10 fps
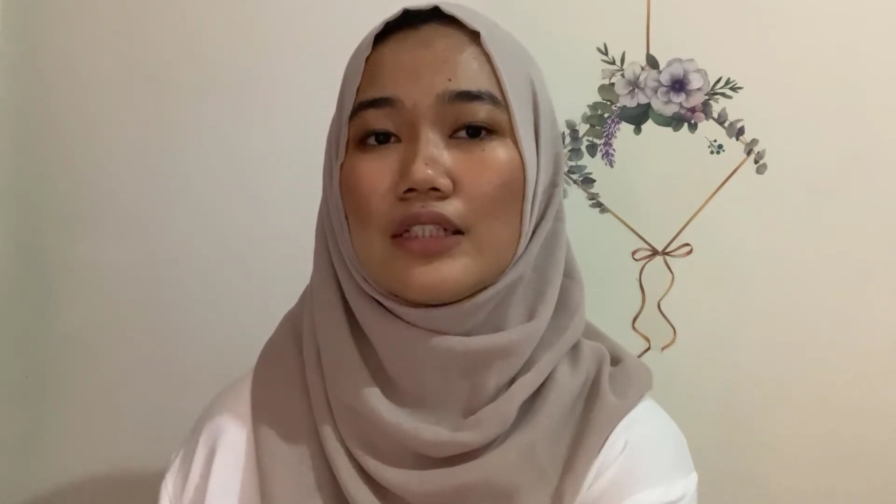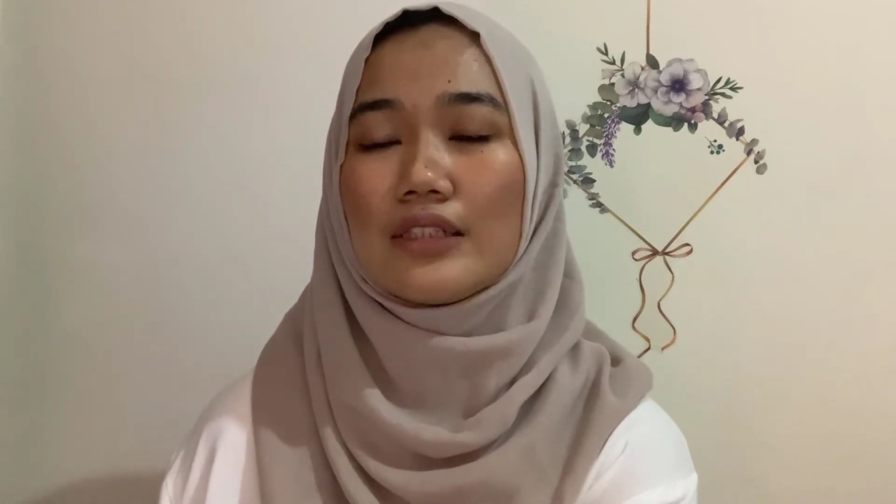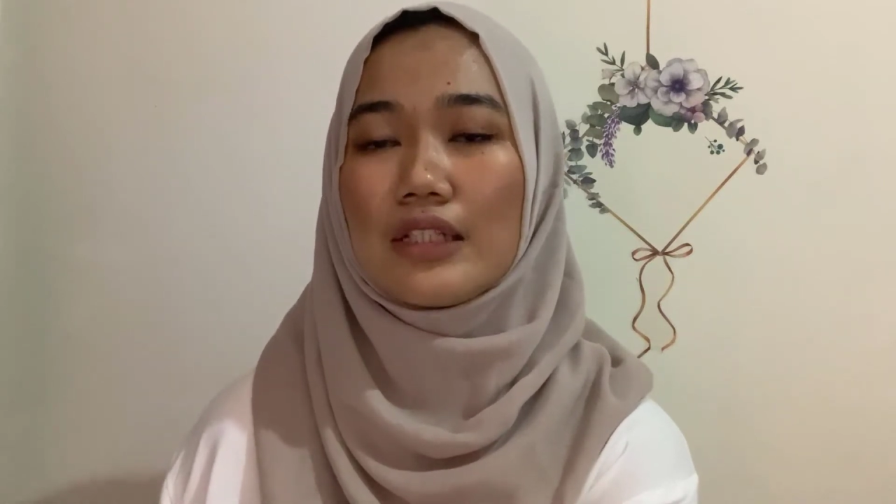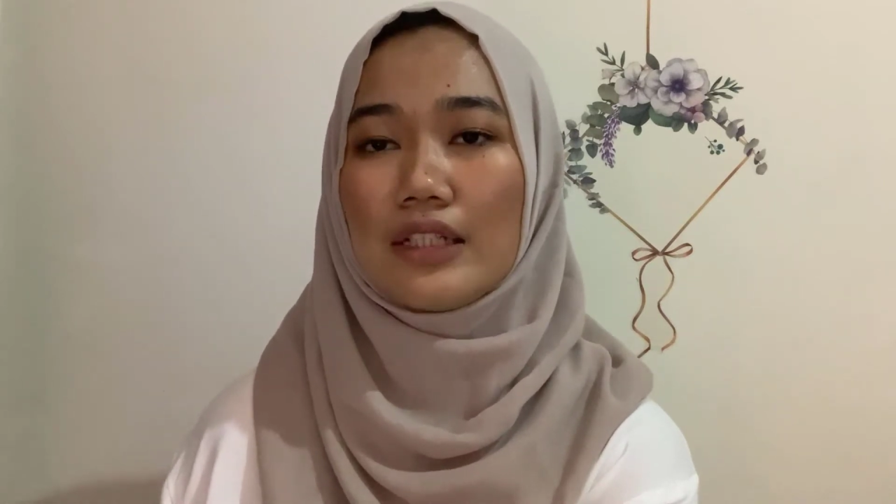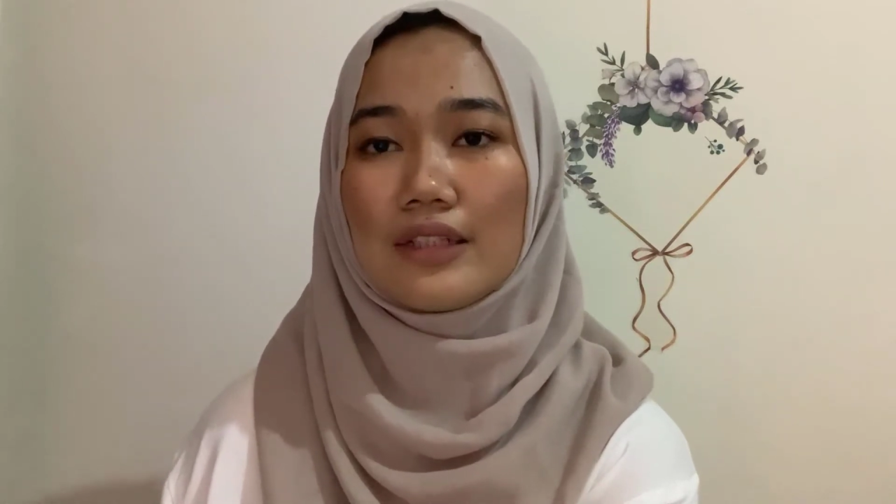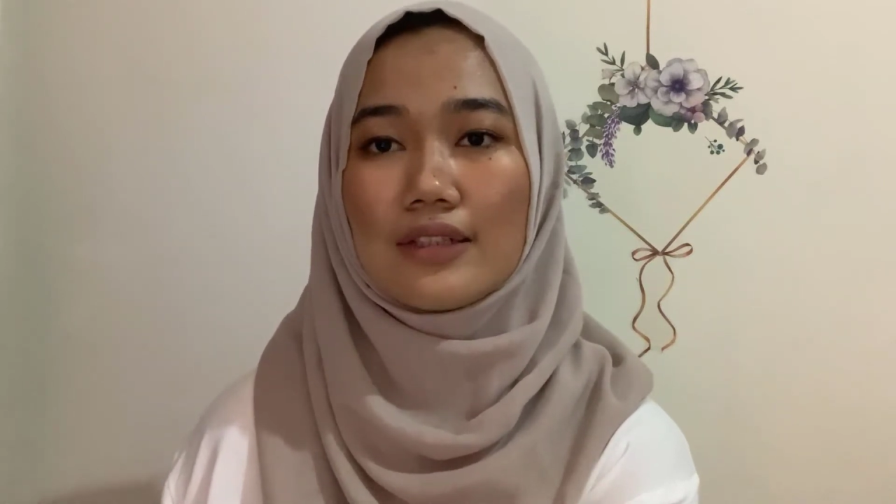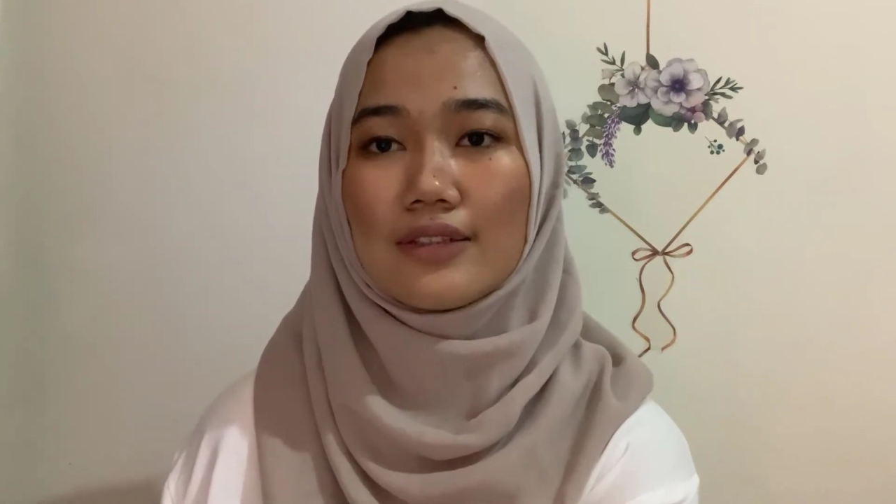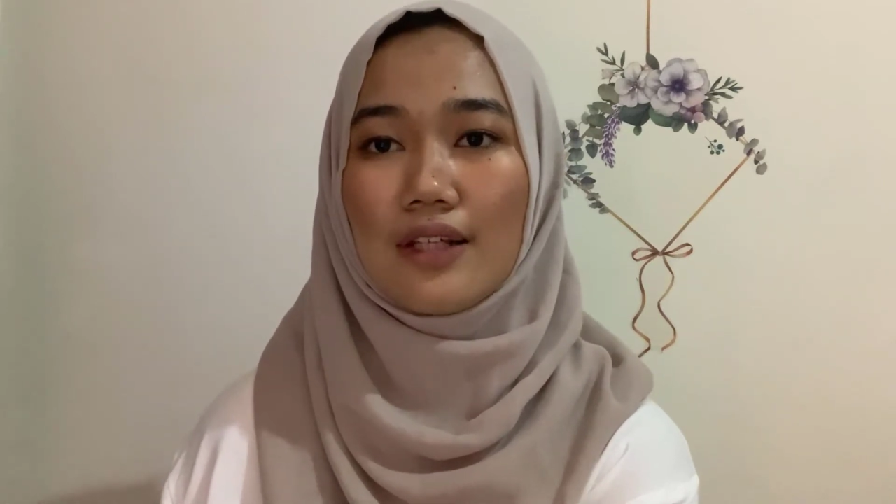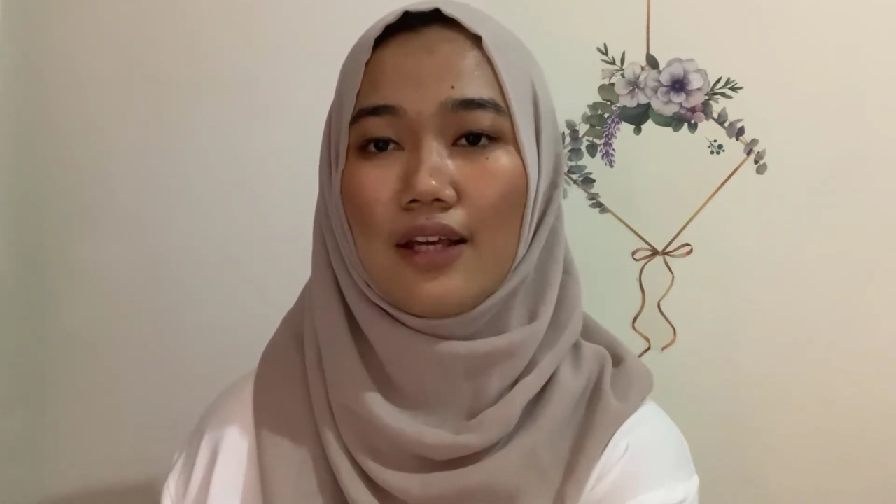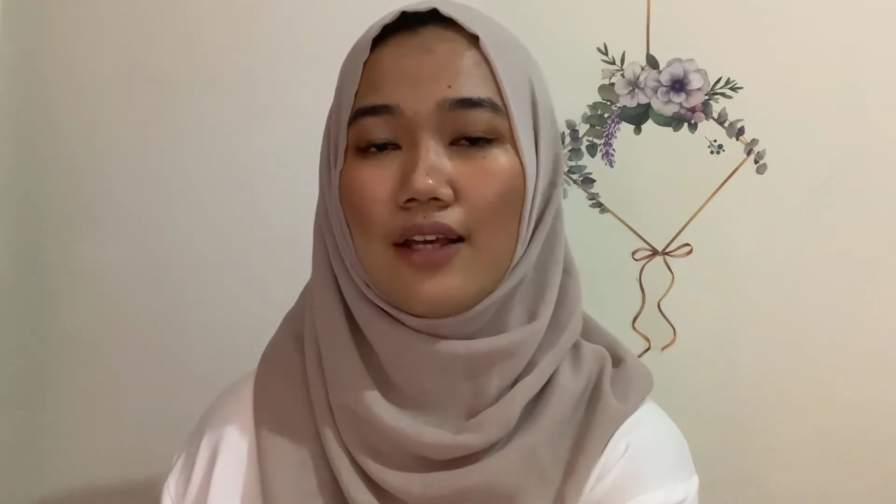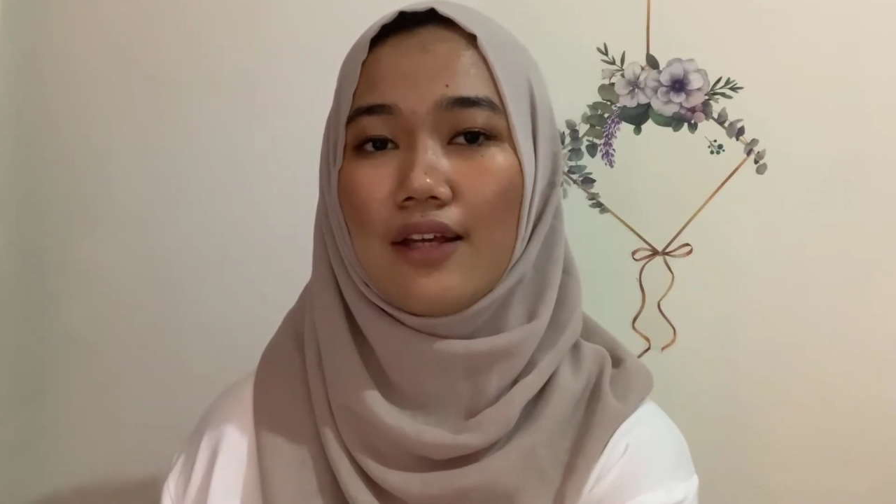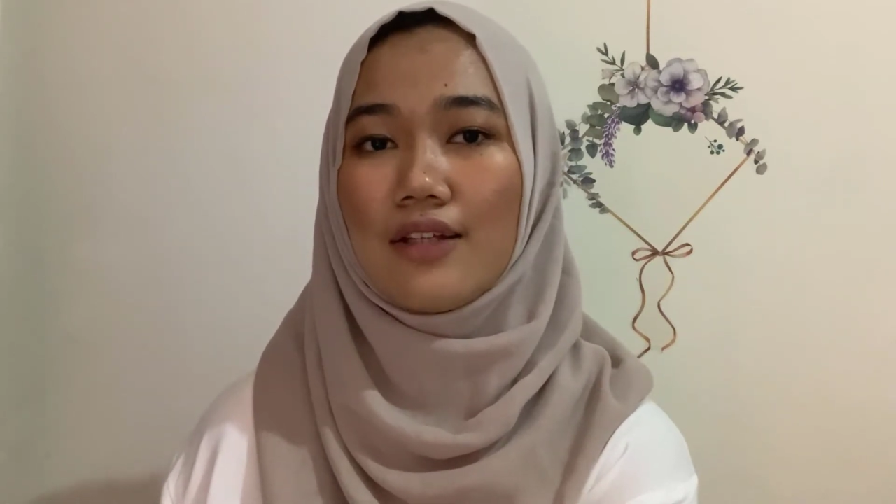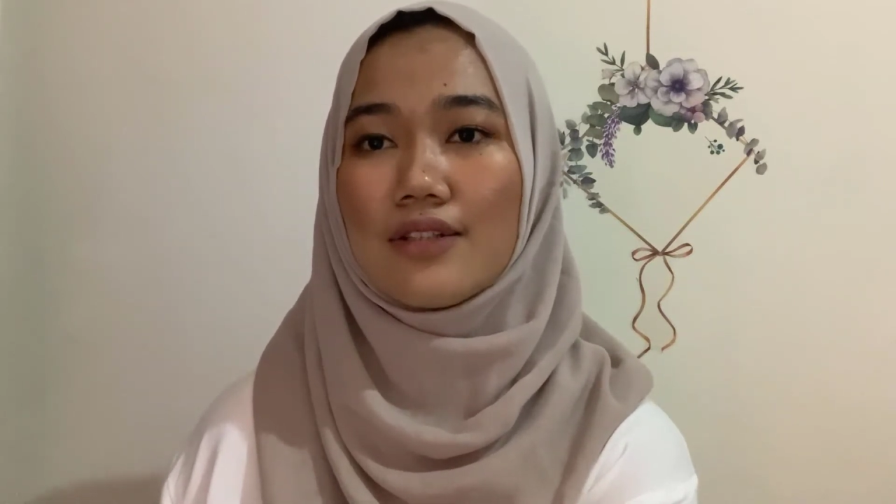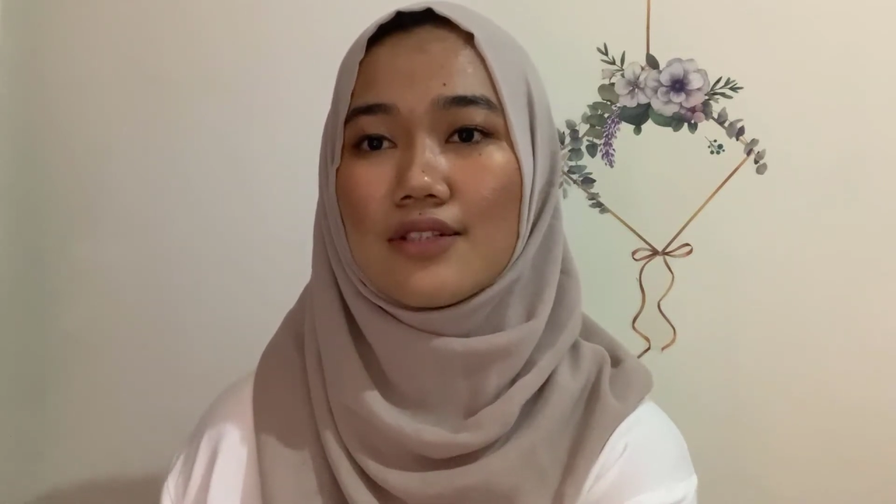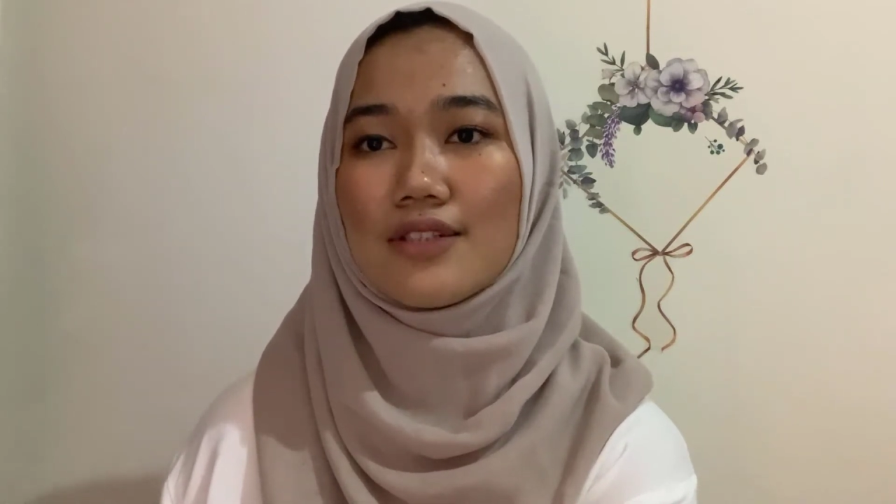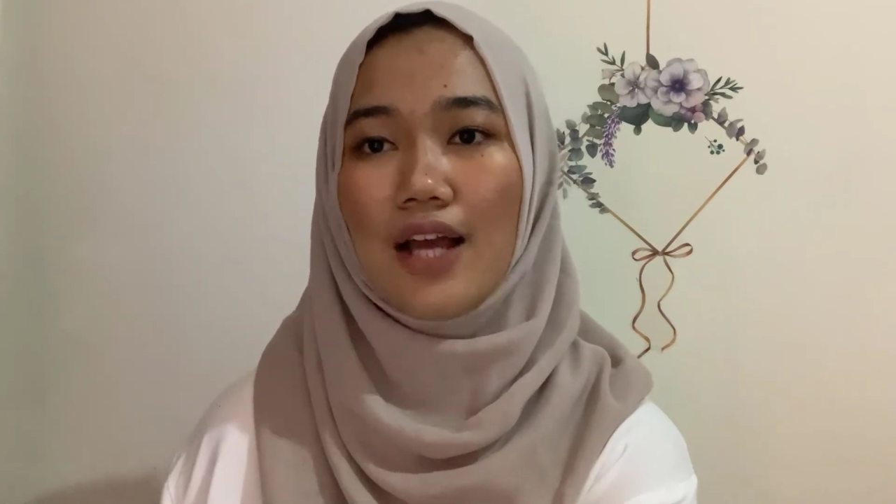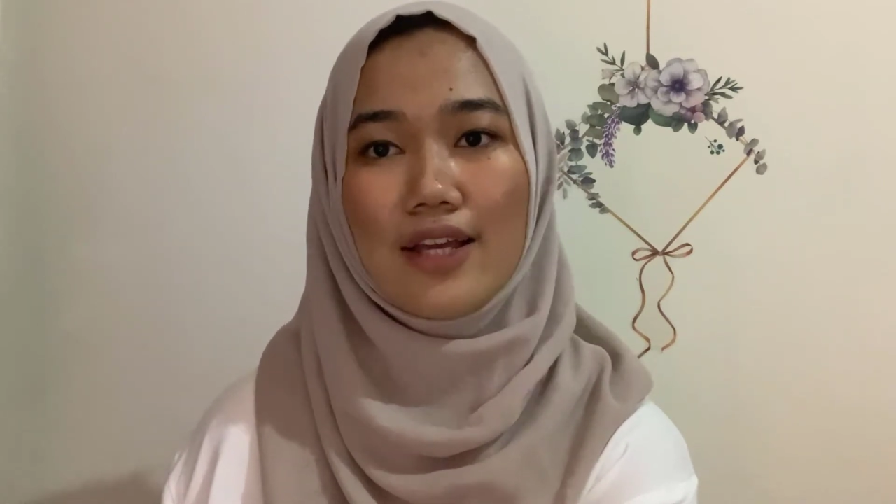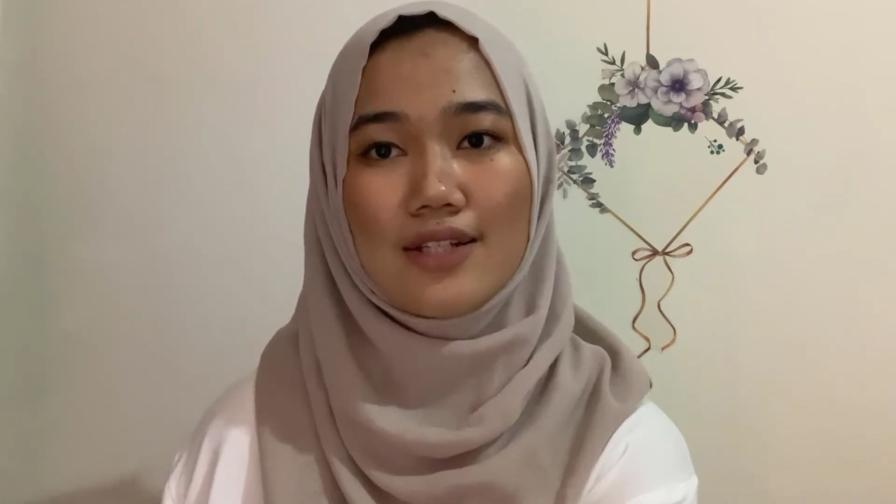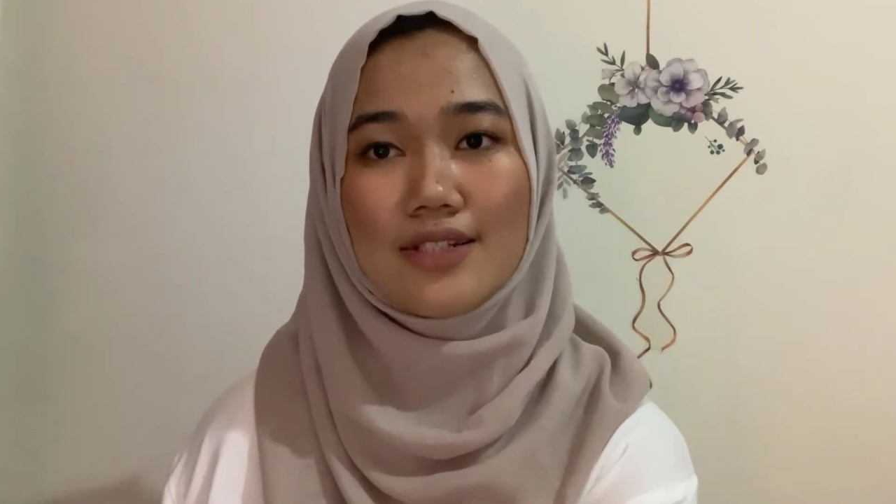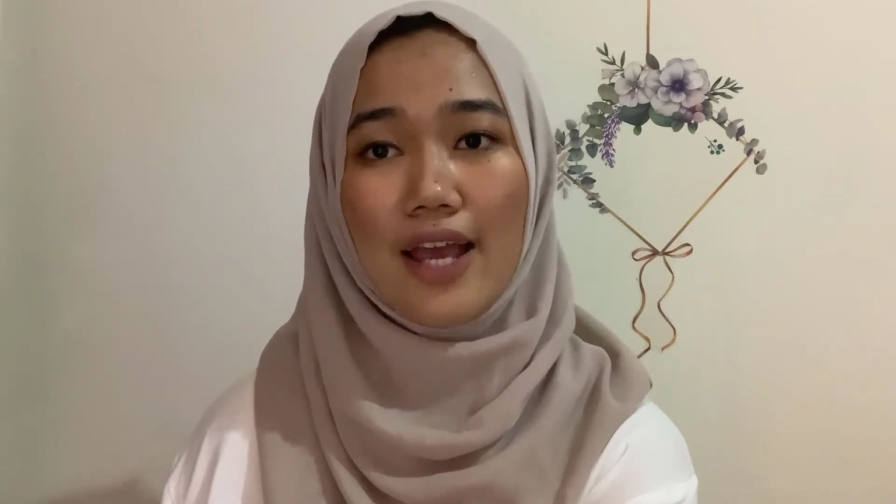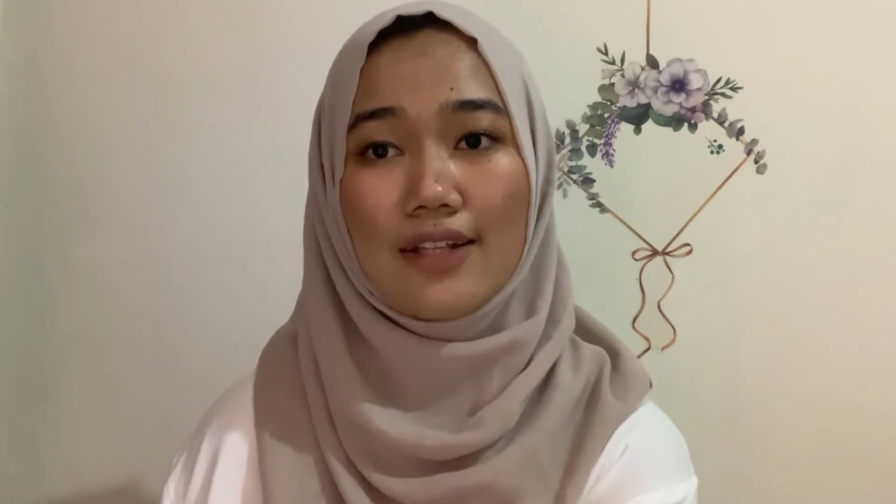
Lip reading: skills in science